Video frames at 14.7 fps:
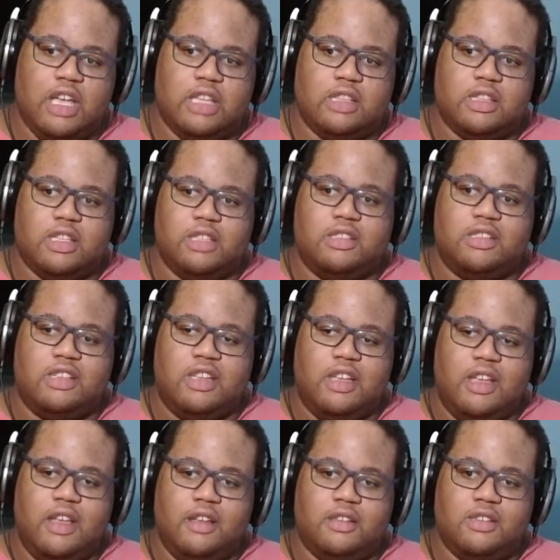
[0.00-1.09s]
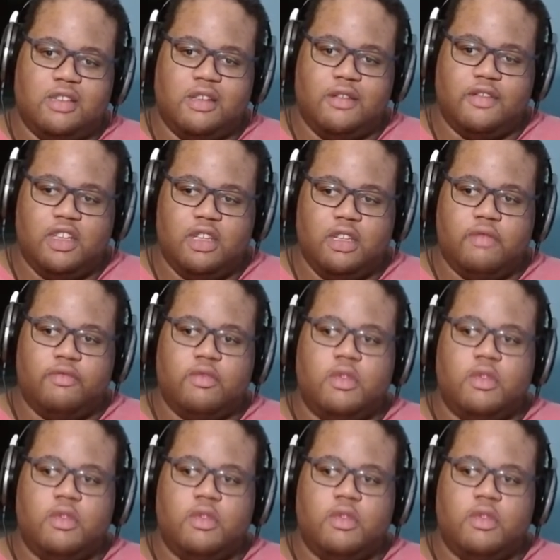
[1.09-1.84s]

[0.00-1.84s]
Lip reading: and the TV,